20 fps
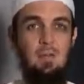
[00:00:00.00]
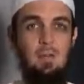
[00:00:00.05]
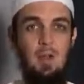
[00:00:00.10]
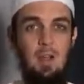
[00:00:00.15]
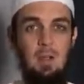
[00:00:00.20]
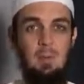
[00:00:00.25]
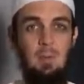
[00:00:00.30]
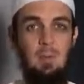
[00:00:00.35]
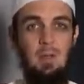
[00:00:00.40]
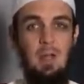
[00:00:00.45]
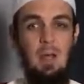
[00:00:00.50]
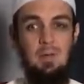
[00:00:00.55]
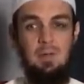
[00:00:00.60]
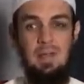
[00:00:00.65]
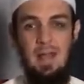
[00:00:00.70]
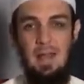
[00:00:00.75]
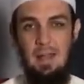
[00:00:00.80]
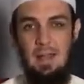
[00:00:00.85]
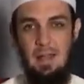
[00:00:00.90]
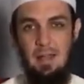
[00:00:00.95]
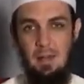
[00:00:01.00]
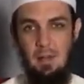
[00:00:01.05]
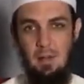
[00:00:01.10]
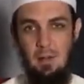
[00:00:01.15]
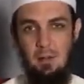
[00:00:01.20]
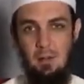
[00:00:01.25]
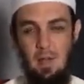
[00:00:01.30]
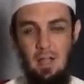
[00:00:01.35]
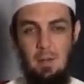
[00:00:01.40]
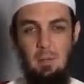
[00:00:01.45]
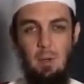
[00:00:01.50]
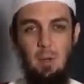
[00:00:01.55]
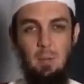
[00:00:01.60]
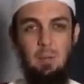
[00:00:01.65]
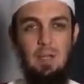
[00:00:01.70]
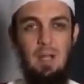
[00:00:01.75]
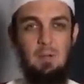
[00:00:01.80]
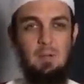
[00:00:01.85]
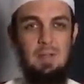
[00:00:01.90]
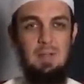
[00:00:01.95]

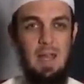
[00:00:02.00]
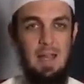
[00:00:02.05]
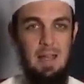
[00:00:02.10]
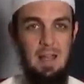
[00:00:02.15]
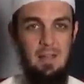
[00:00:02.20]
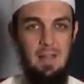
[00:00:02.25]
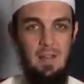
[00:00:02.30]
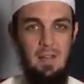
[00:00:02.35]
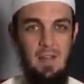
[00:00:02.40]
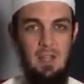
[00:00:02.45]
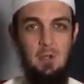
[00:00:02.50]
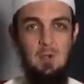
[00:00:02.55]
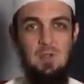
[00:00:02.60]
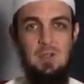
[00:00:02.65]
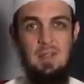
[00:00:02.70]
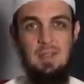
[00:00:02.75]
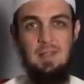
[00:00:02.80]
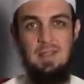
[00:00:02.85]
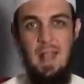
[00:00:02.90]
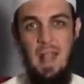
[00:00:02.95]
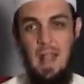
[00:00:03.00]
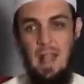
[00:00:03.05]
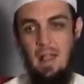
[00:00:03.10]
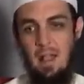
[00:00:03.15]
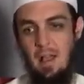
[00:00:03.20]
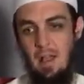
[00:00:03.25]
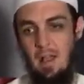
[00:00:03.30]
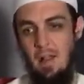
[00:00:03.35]
rahimahumullah ta'ala, that they used to say